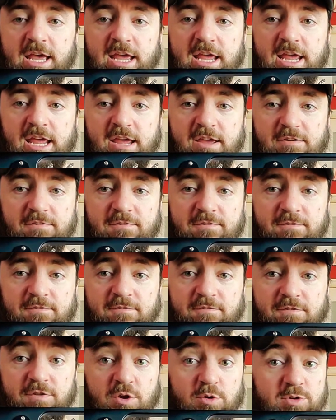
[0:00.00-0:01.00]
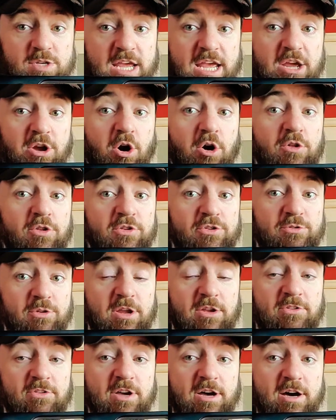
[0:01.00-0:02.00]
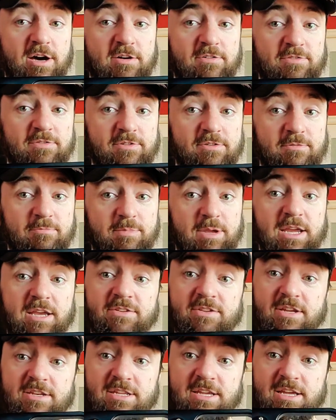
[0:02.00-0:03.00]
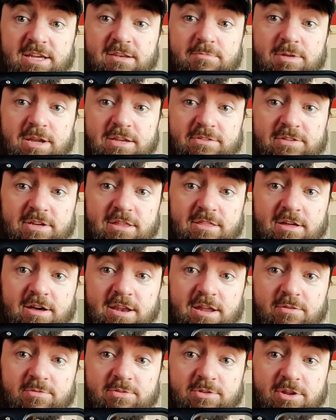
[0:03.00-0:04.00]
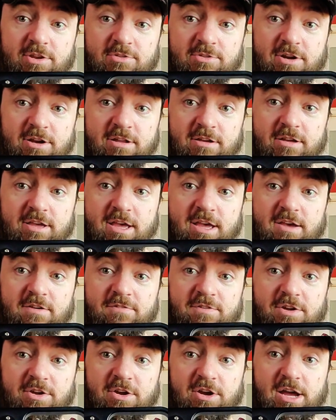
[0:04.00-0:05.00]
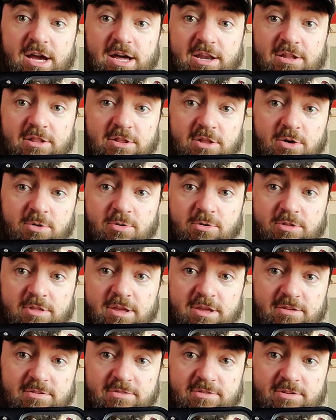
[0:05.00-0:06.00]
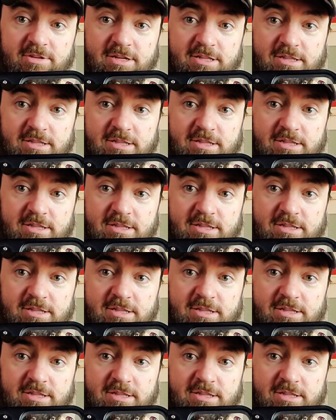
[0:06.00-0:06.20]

If you take all the strings off, because I thought I was going to try to figure out how to lower this a